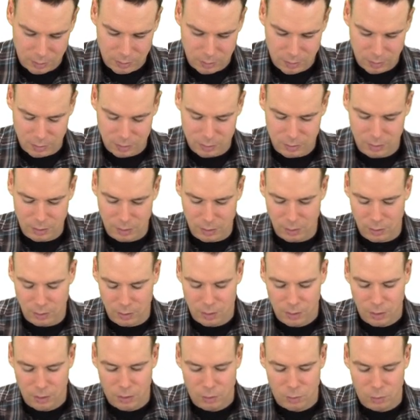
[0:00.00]
that said,
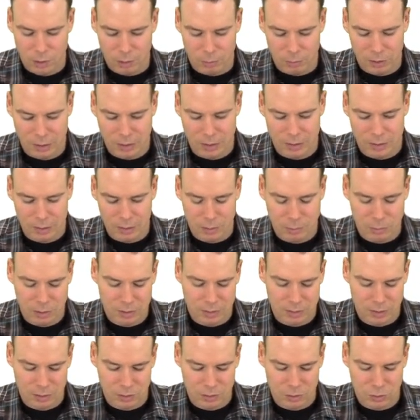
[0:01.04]
when I'm looking at a limit as
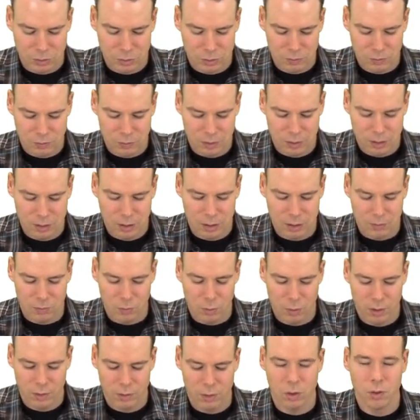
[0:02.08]
x goes to infinity of
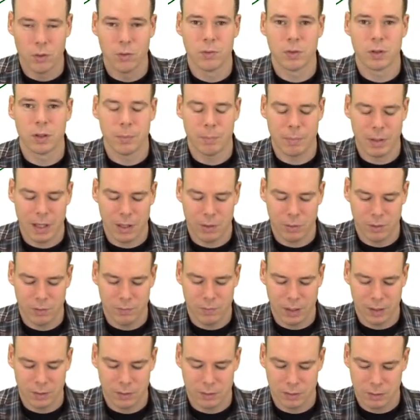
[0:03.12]
1 over a power of
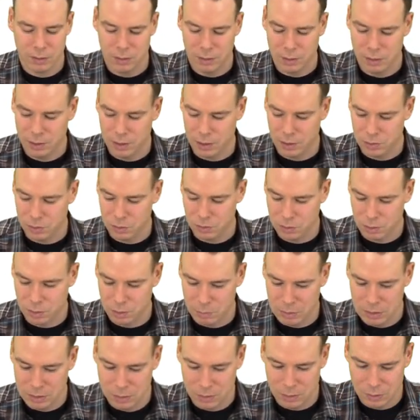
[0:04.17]
x, the answer is going to
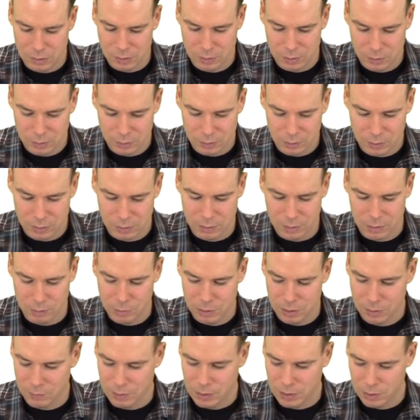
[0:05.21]
be 0. The
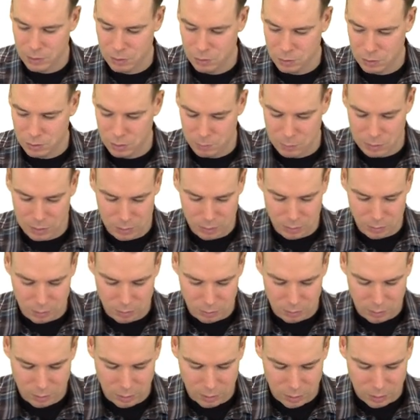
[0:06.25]
limiting value is going to be 0.
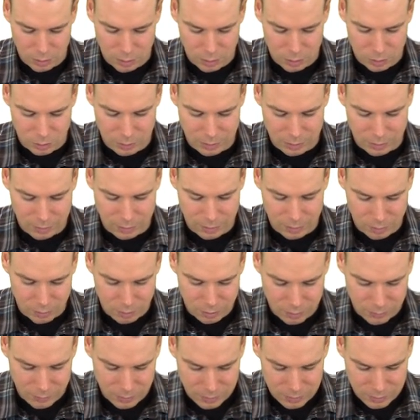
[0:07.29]
So I look at all
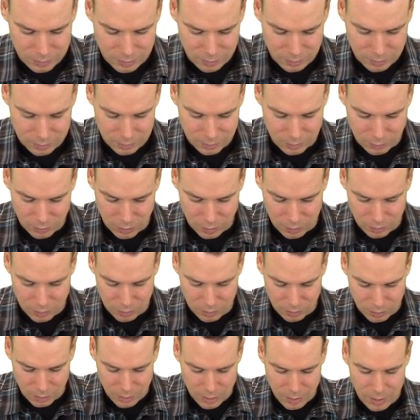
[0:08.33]
of these things I've got
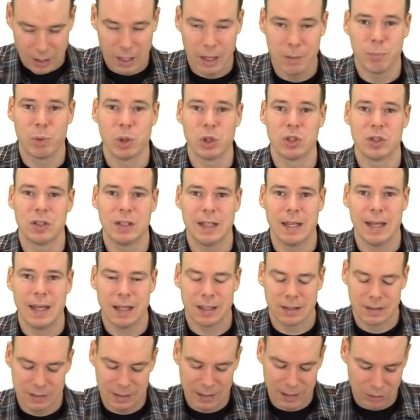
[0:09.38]
here. I push the
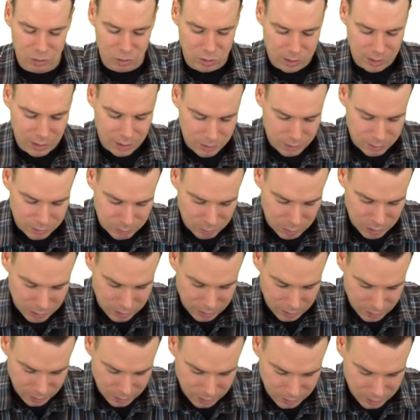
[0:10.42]
x downstairs
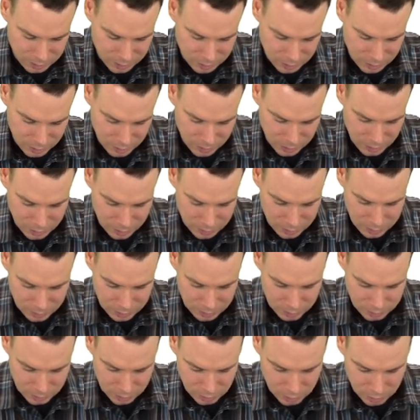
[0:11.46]
because
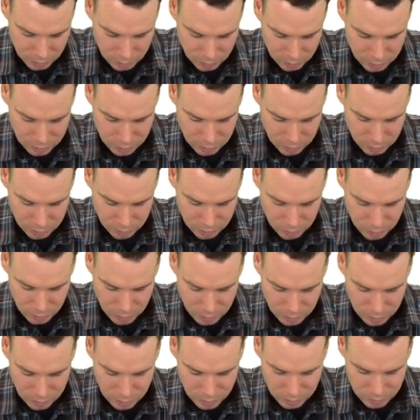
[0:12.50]
this is going to go to 0.
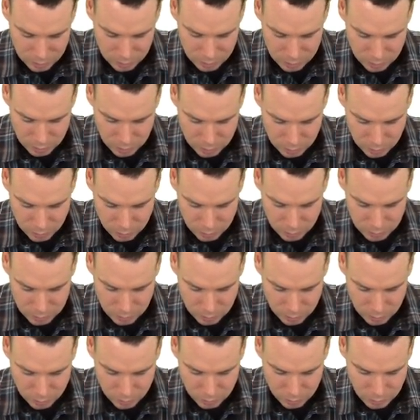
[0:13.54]
This is going to go to
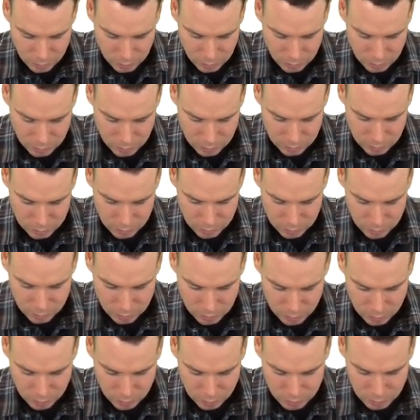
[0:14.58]
0. This is going to
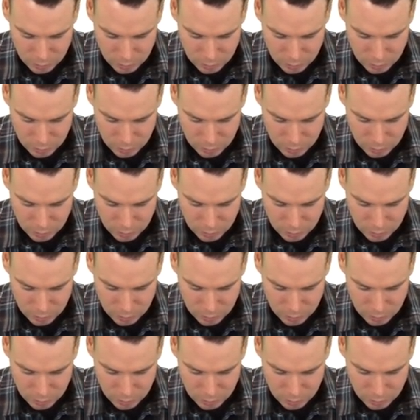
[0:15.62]
go to